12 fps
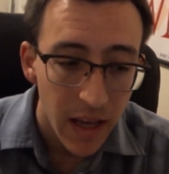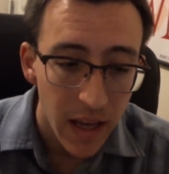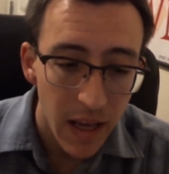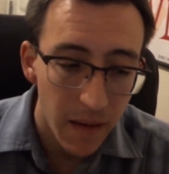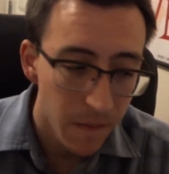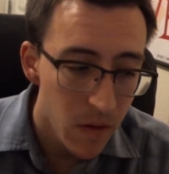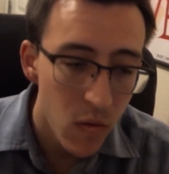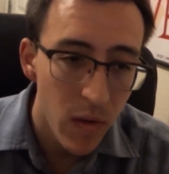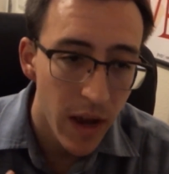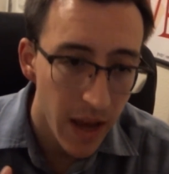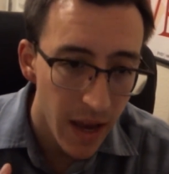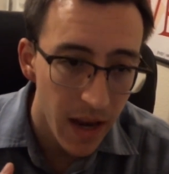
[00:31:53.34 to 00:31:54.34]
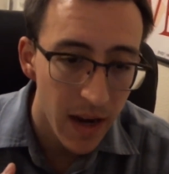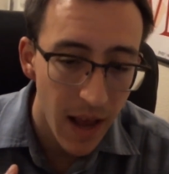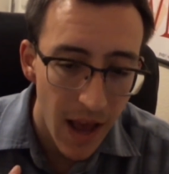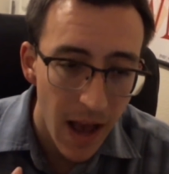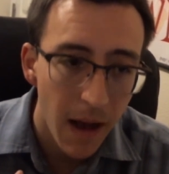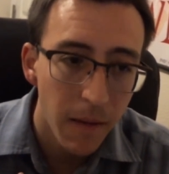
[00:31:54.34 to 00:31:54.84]
if you can
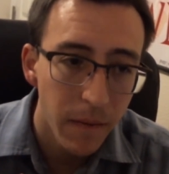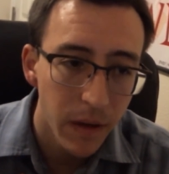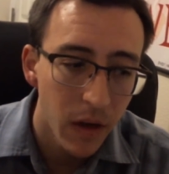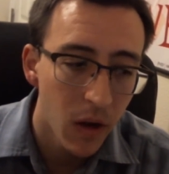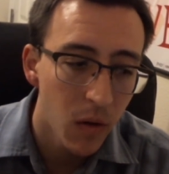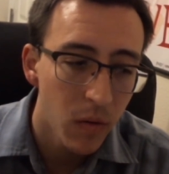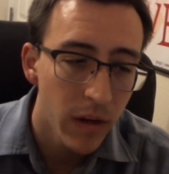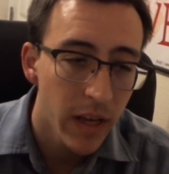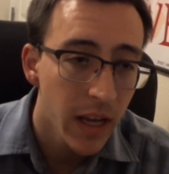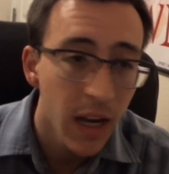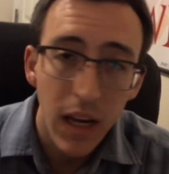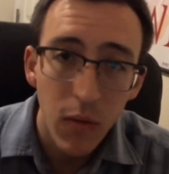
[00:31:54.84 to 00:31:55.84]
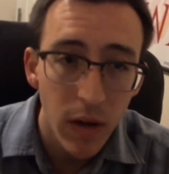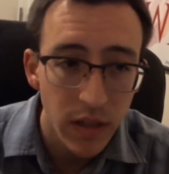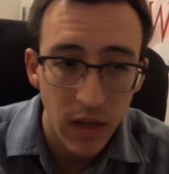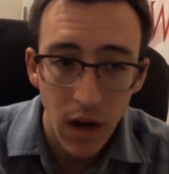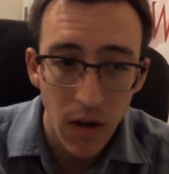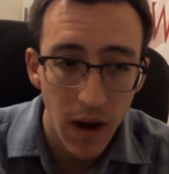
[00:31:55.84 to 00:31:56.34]
have, you know, any
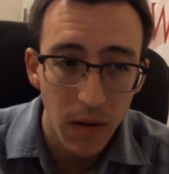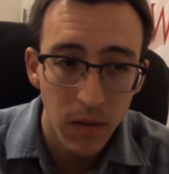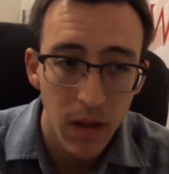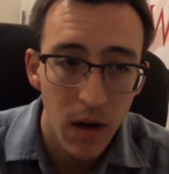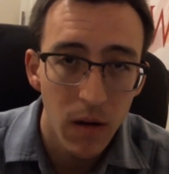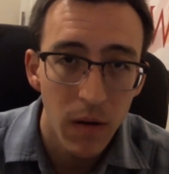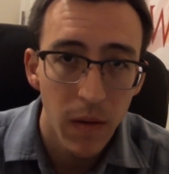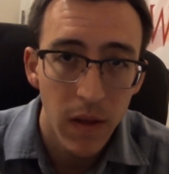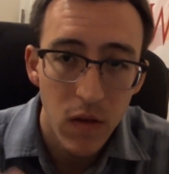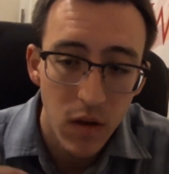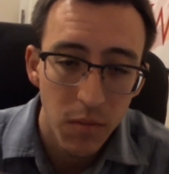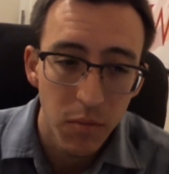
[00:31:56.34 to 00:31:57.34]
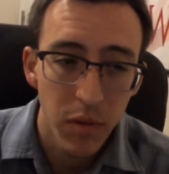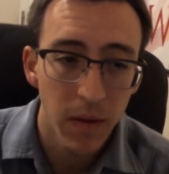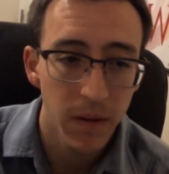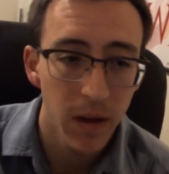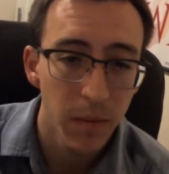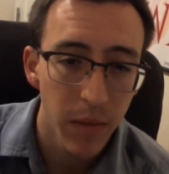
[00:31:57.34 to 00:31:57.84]
Resonator out there that you can
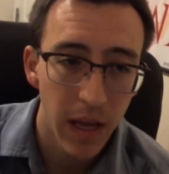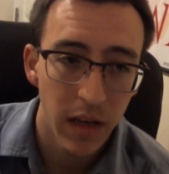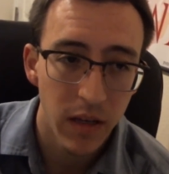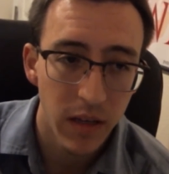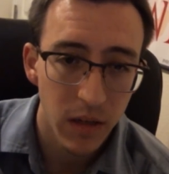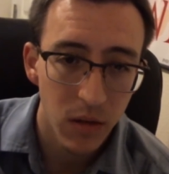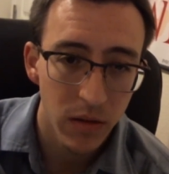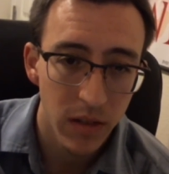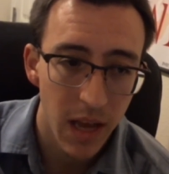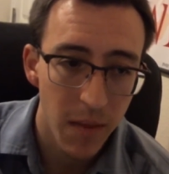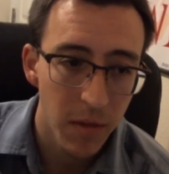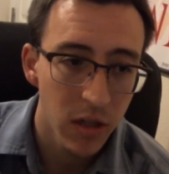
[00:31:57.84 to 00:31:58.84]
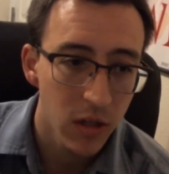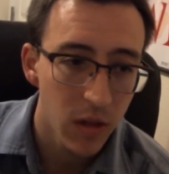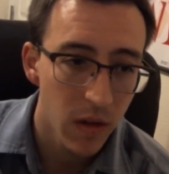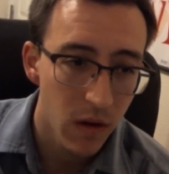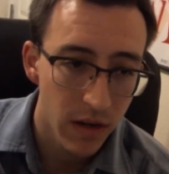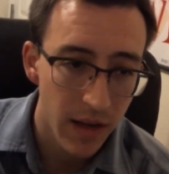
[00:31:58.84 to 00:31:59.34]
buff up and deal damage to
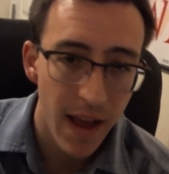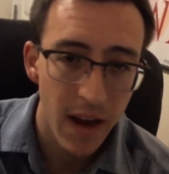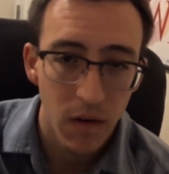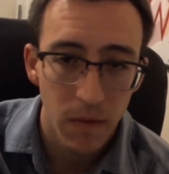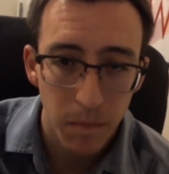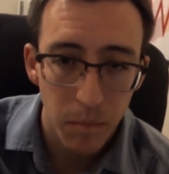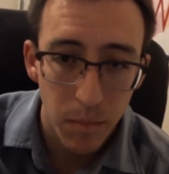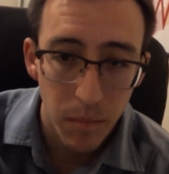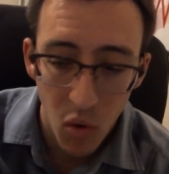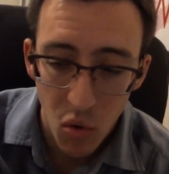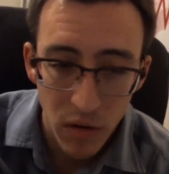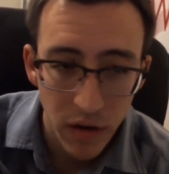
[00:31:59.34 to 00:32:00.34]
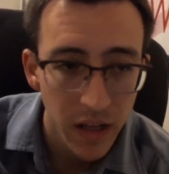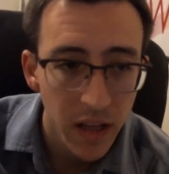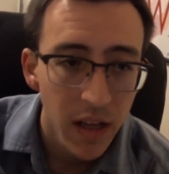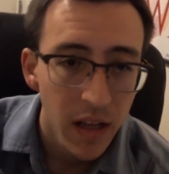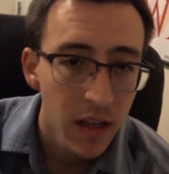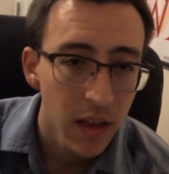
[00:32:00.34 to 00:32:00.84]
their entire board,
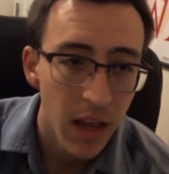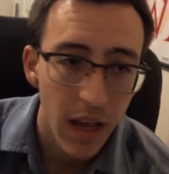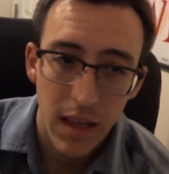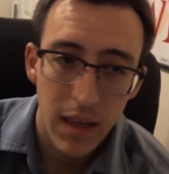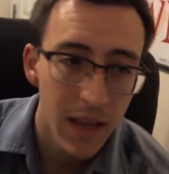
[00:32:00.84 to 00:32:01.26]
like,